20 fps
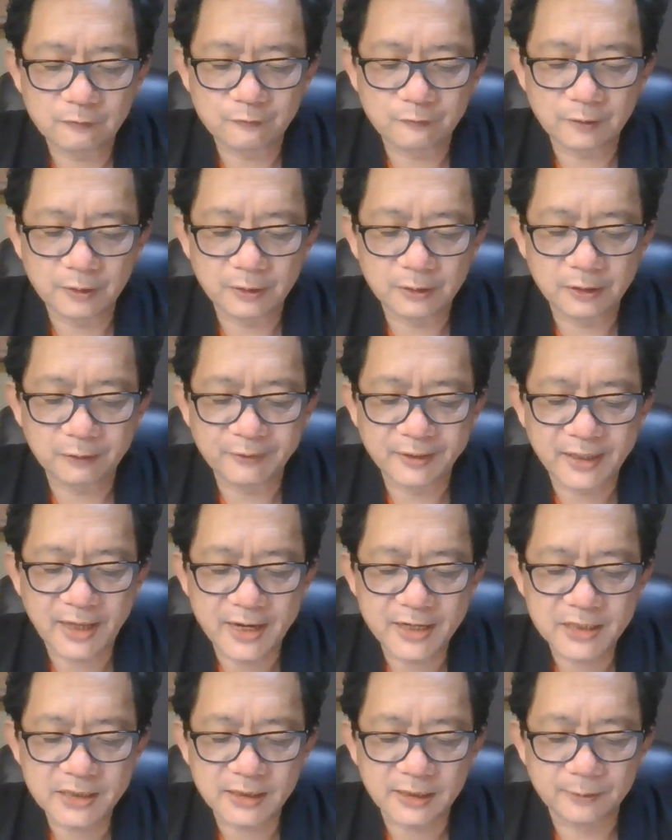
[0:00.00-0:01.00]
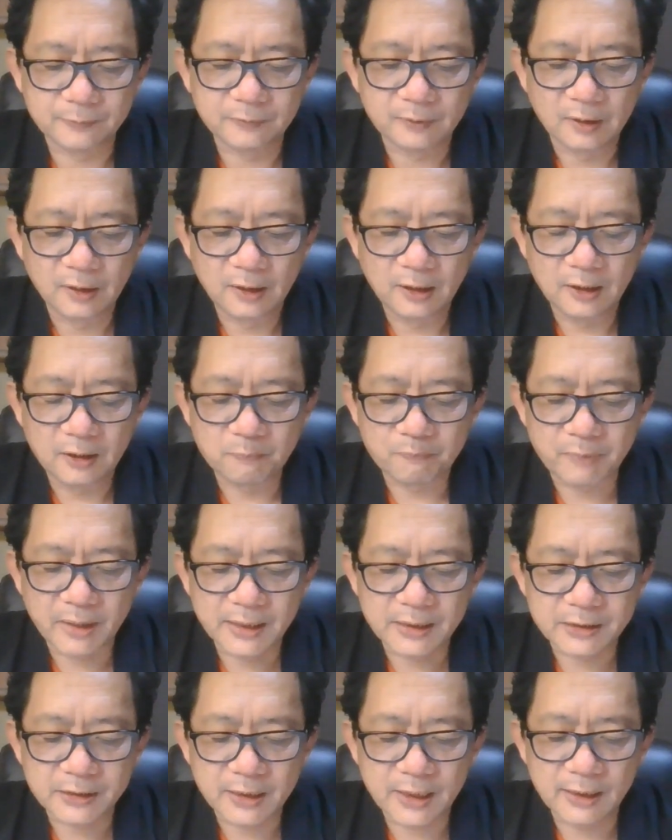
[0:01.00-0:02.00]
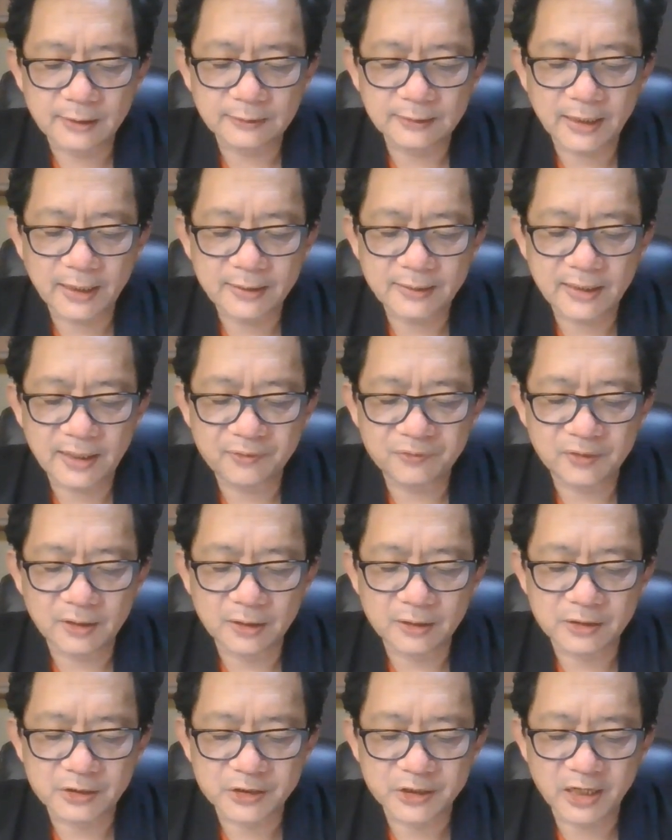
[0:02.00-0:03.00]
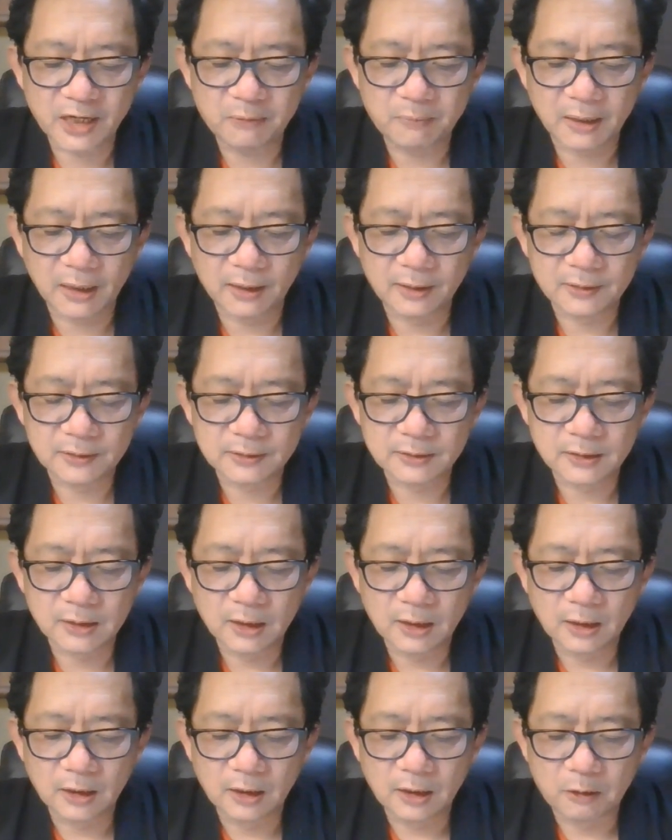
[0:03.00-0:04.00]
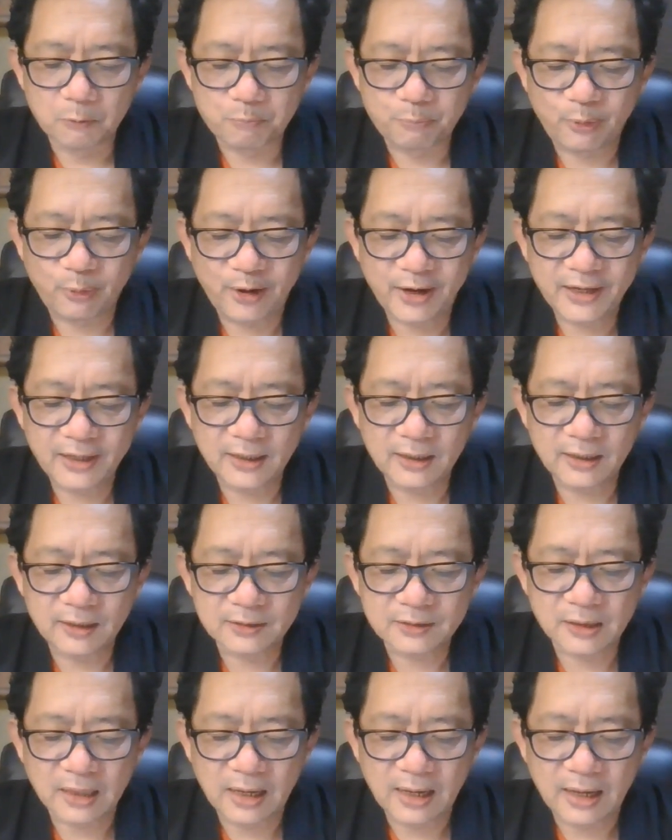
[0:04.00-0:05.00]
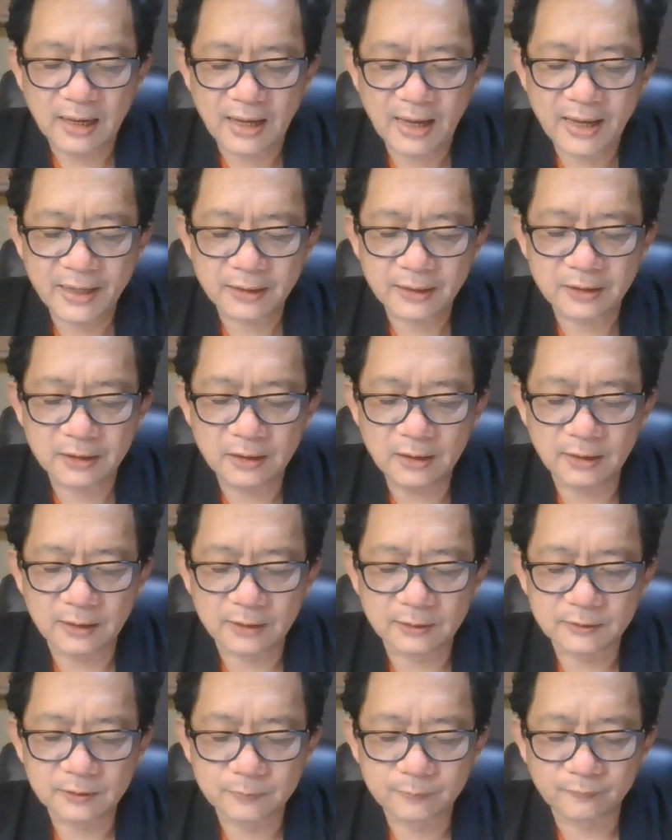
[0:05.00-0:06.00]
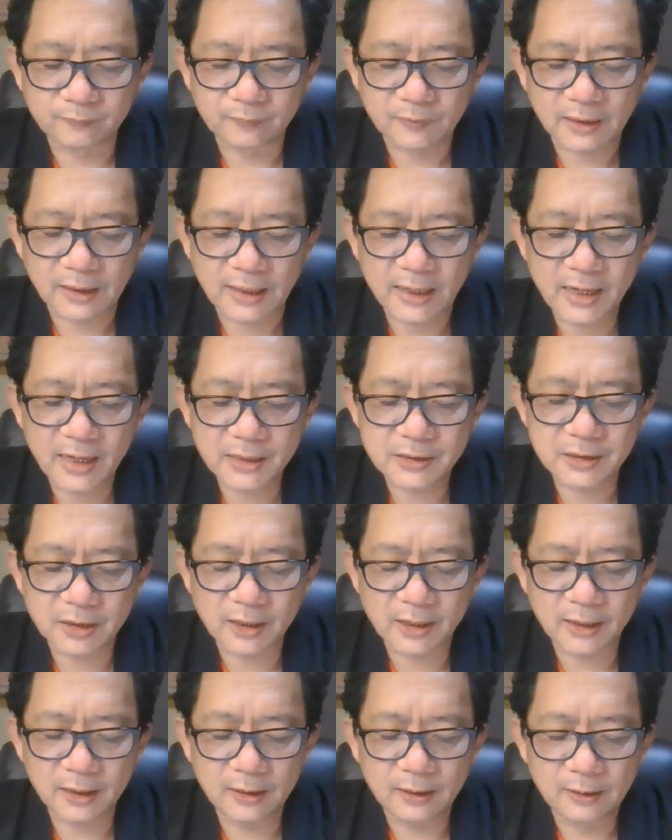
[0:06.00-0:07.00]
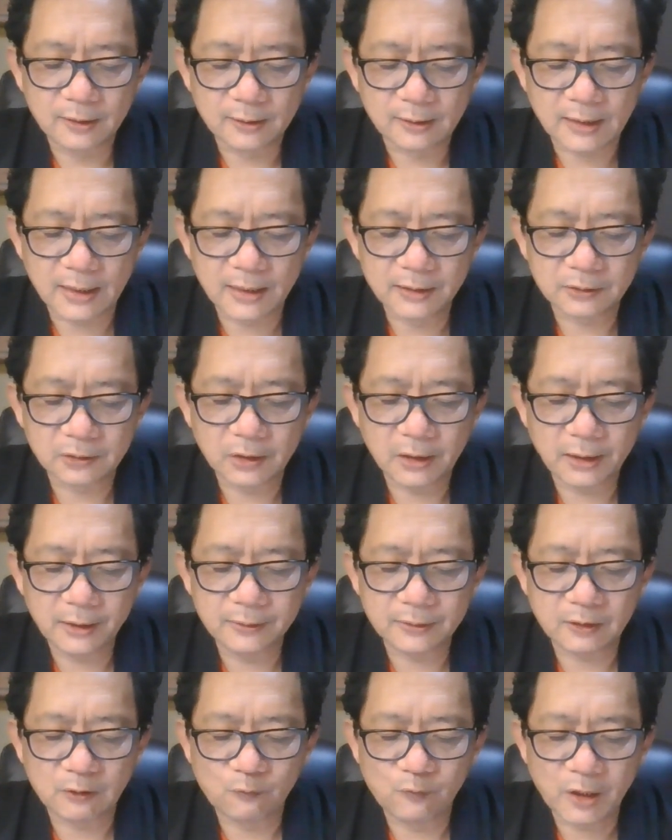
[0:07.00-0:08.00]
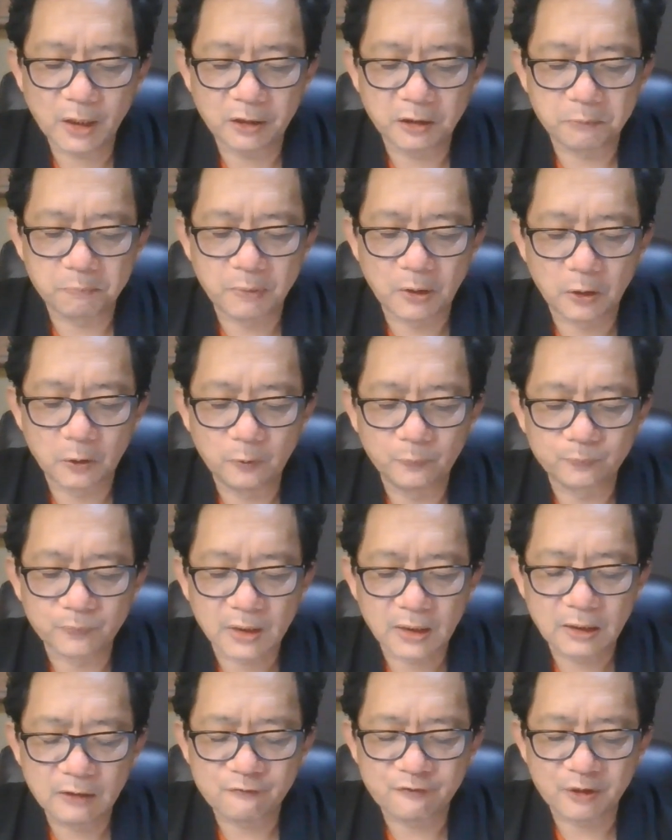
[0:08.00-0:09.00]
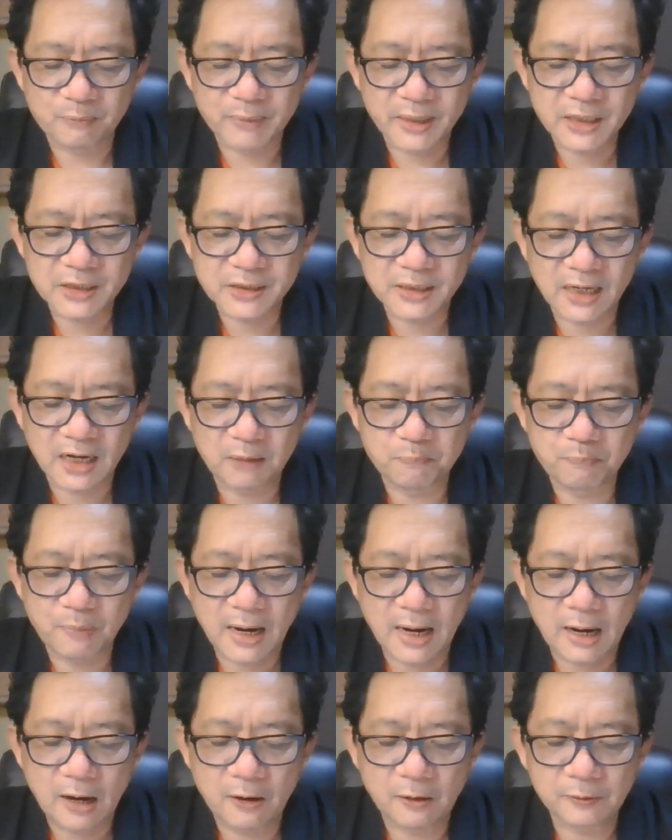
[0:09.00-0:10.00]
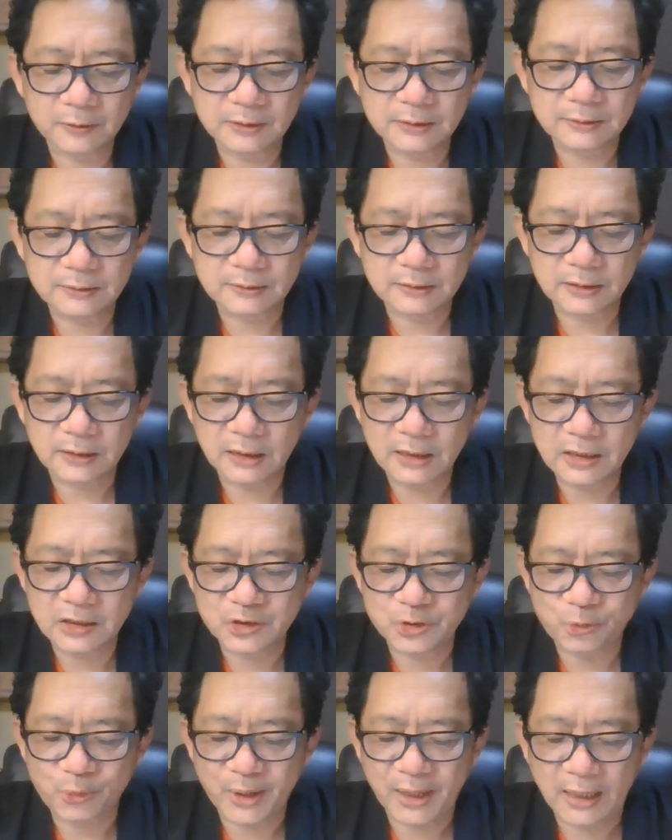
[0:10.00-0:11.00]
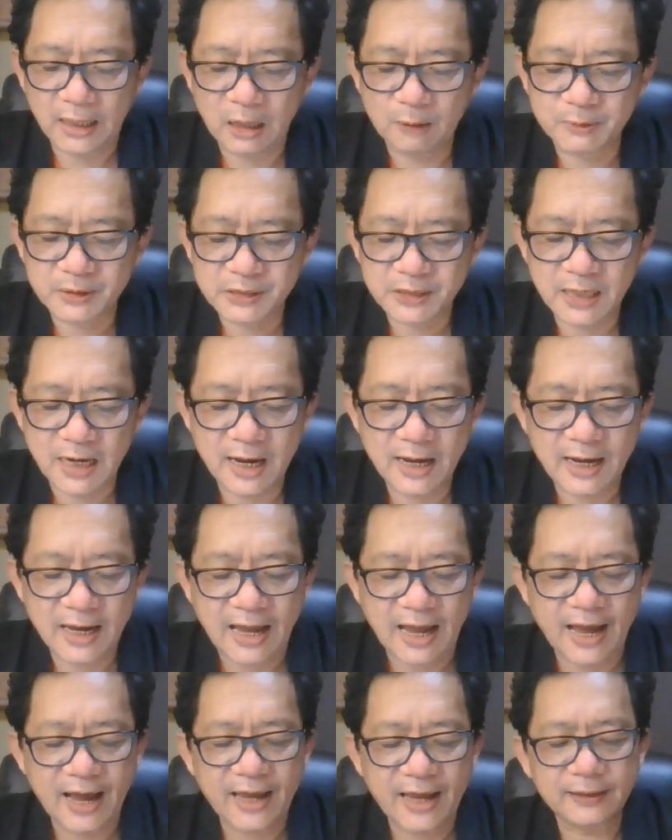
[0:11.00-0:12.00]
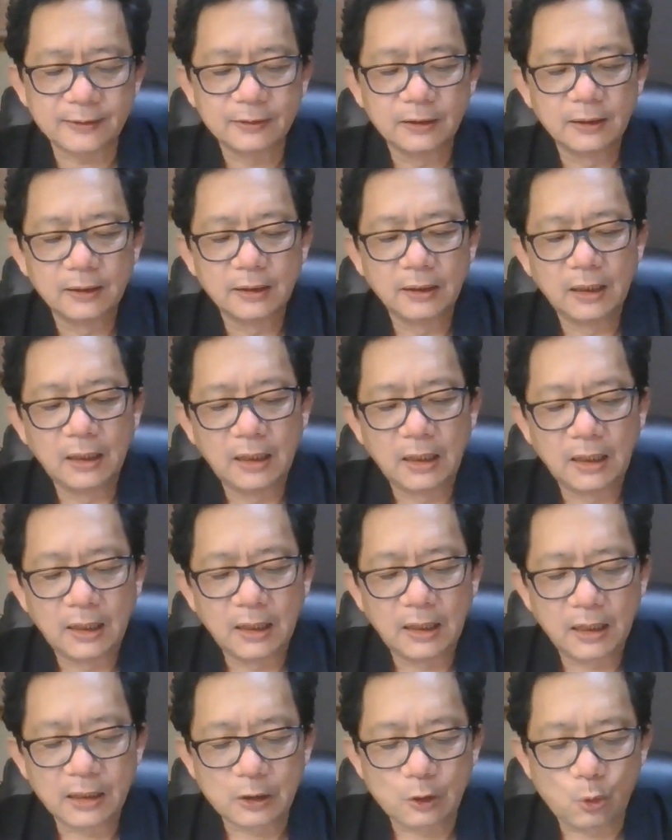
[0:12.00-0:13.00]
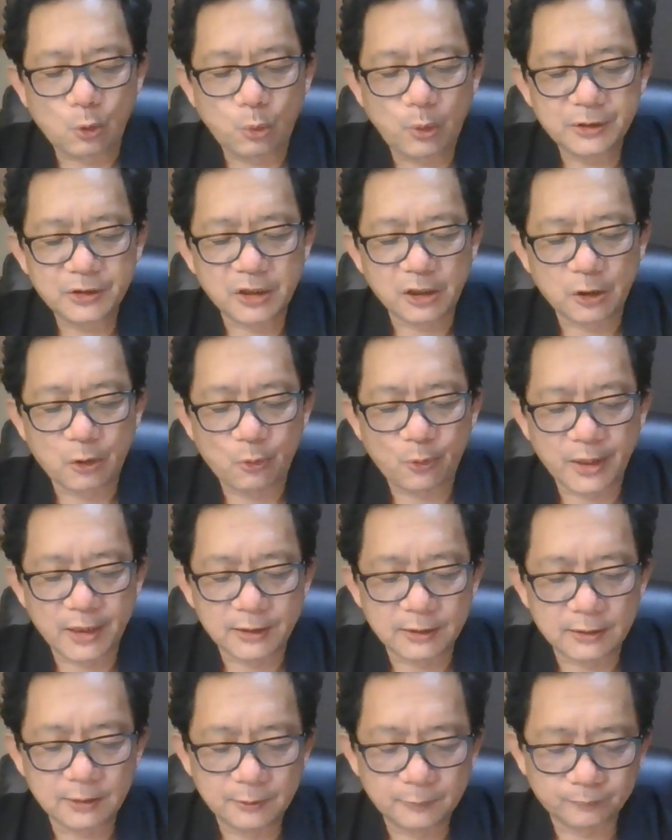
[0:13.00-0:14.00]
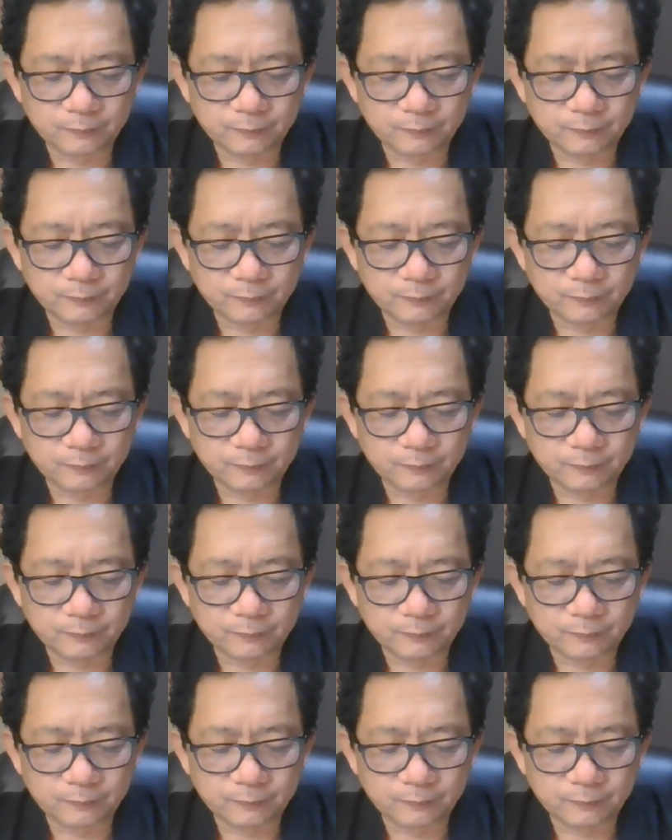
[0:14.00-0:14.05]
for divination by Shang Dynasty shamans, priests, and kings, actually contained valuable information about the history of Shanghai antiquity.